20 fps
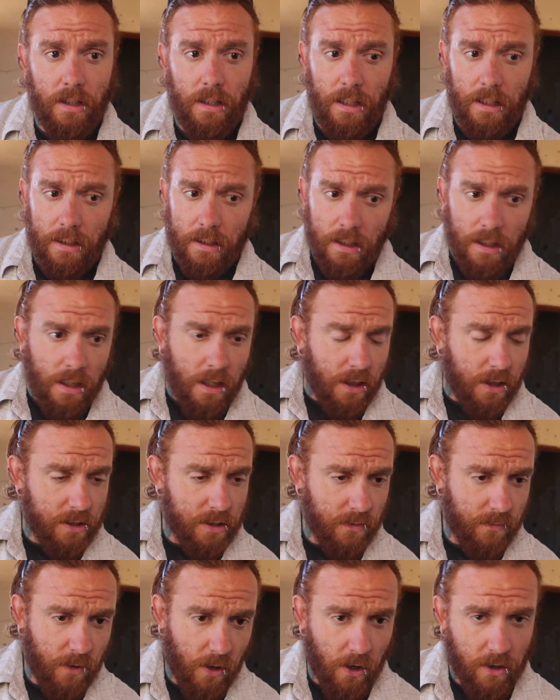Like, the
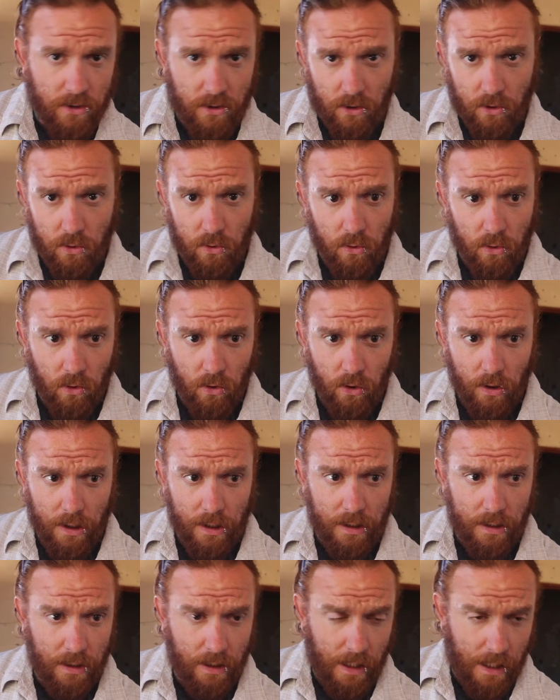safaris are cool
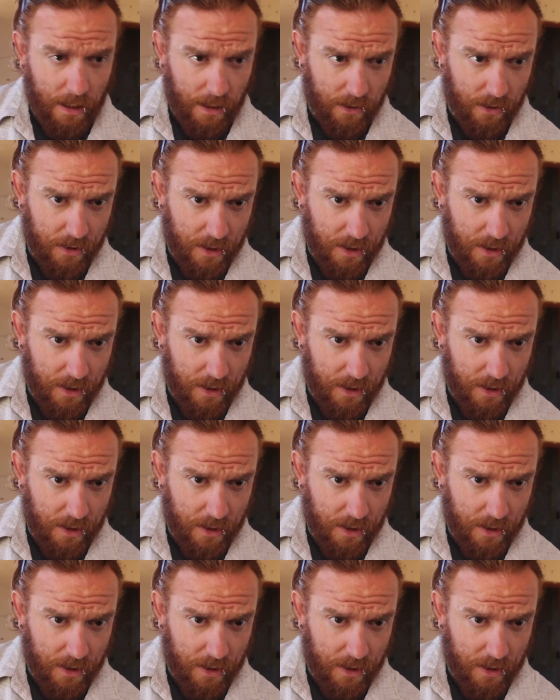and like